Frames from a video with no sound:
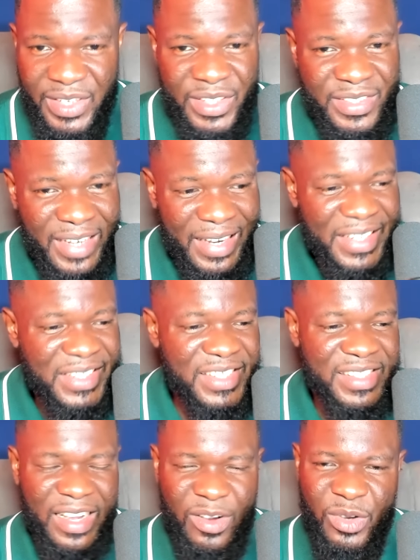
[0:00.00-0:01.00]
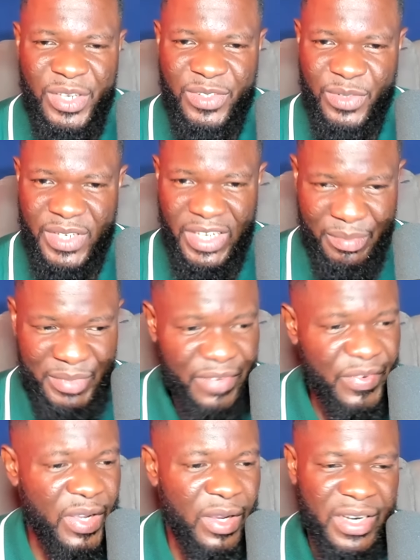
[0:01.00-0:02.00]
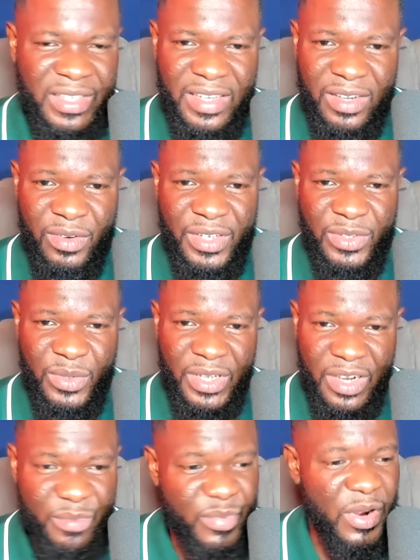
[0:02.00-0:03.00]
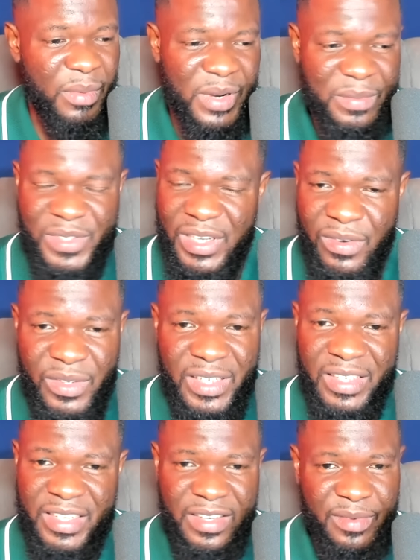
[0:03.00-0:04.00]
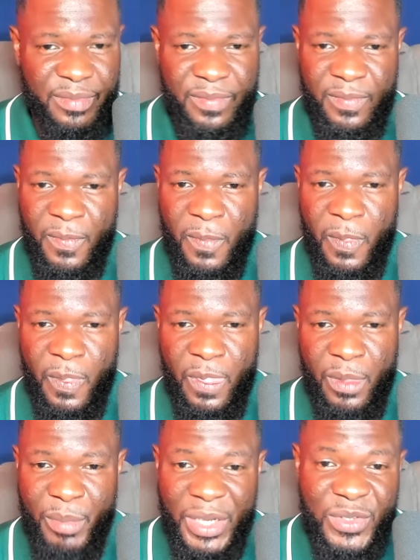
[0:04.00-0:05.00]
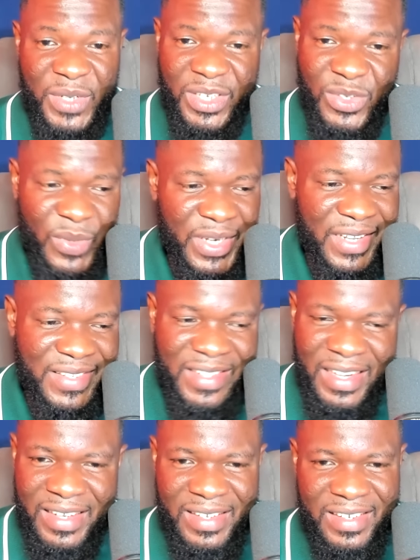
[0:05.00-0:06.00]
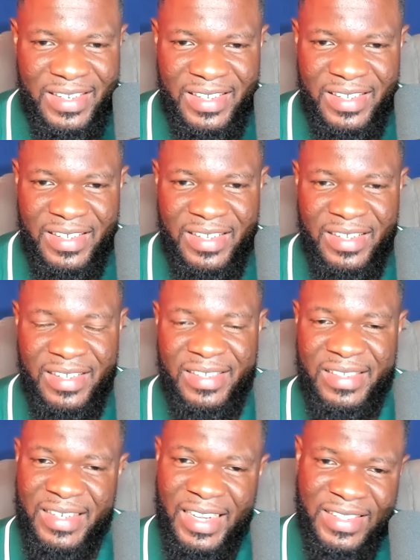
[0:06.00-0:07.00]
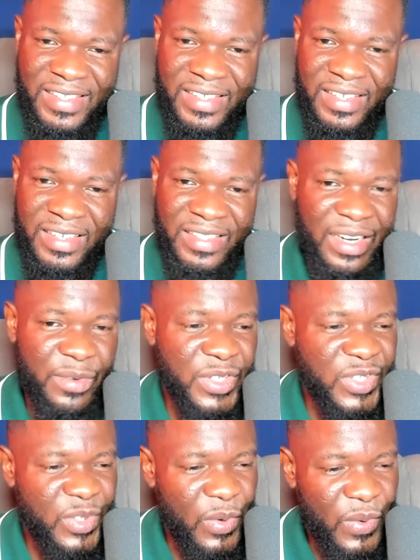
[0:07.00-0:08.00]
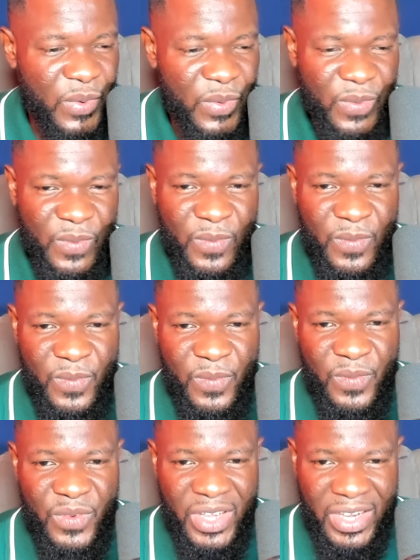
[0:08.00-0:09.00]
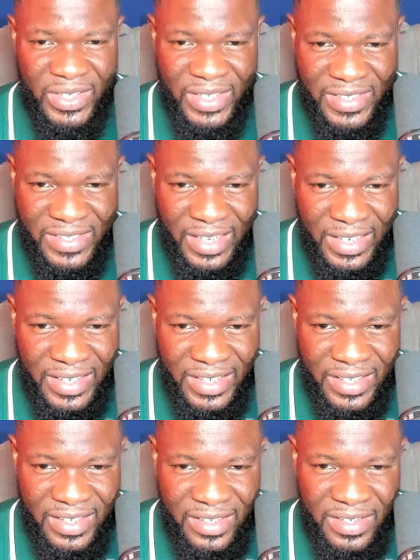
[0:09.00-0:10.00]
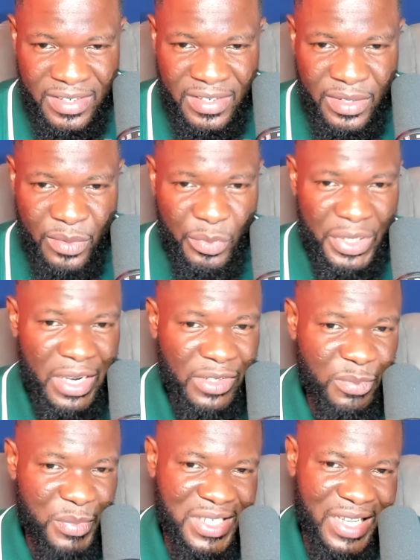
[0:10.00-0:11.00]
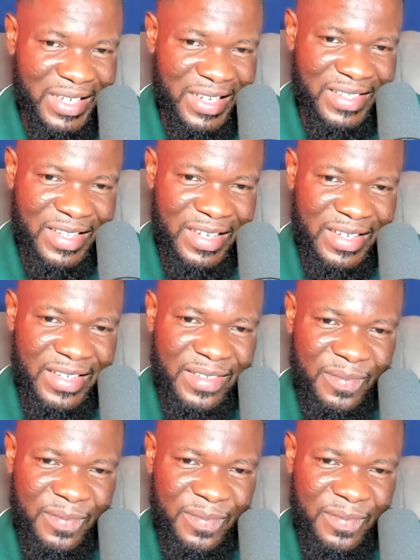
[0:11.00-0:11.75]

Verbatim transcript: challenges are going to come, difficulties are going to come, problems are going to come. But you need to understand that there is no understanding without misunderstanding.